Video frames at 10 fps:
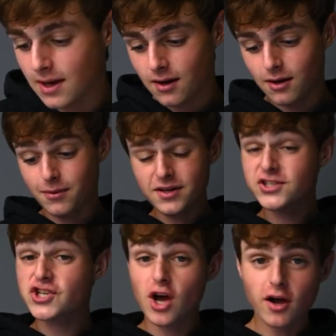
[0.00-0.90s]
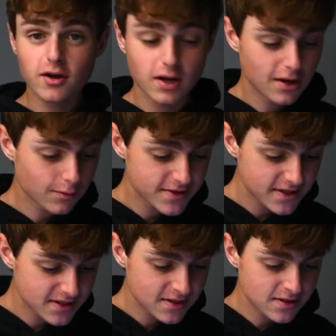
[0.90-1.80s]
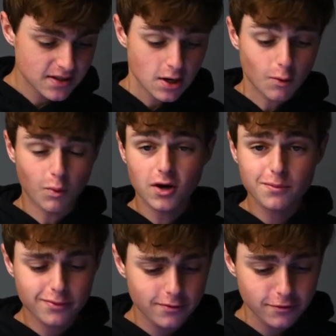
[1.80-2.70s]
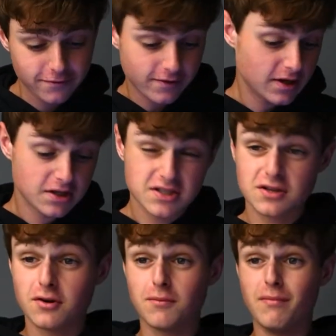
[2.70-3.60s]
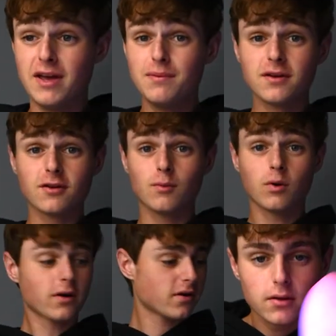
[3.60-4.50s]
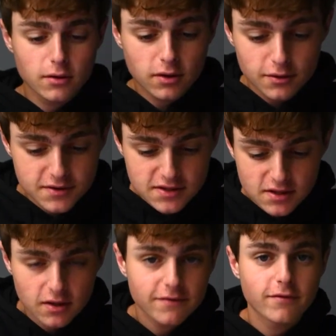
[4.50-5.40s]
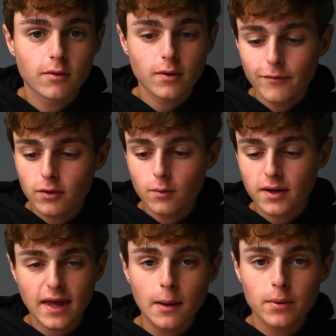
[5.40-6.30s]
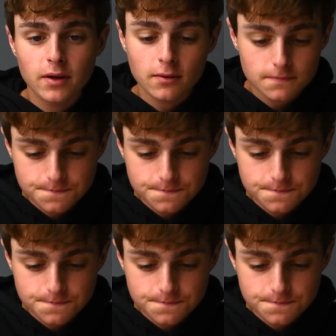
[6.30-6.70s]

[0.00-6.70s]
Uh, but it is shock resistant, waterproof, so maybe it could work. You could use this thing for whatever you want camping,